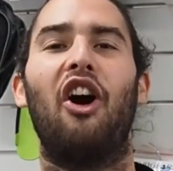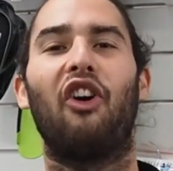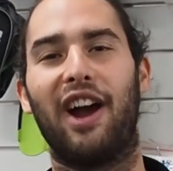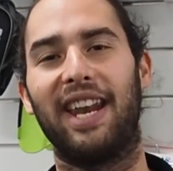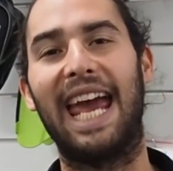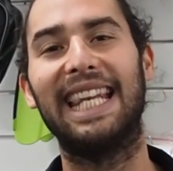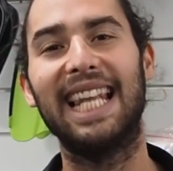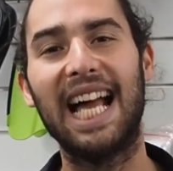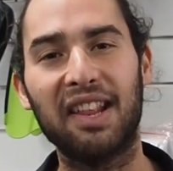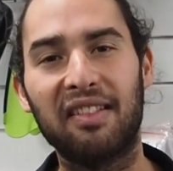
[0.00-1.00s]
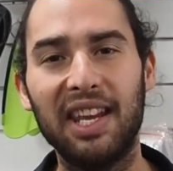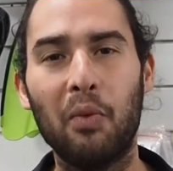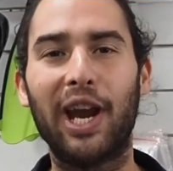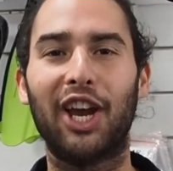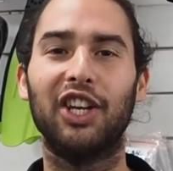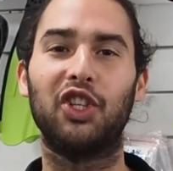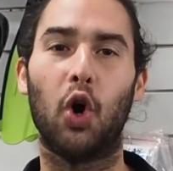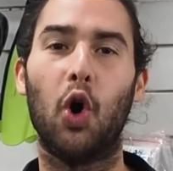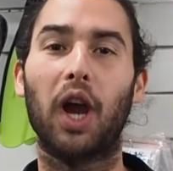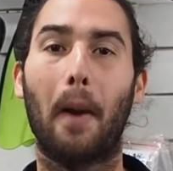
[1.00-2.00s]
Alright, and lastly we're going to
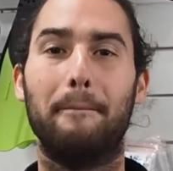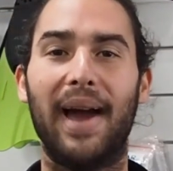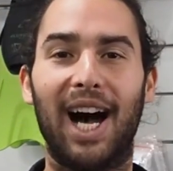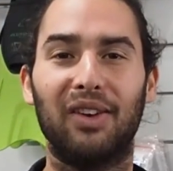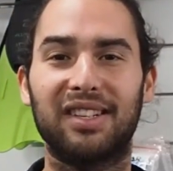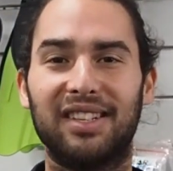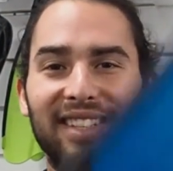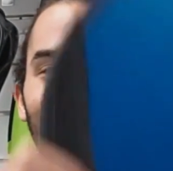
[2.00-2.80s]
talk about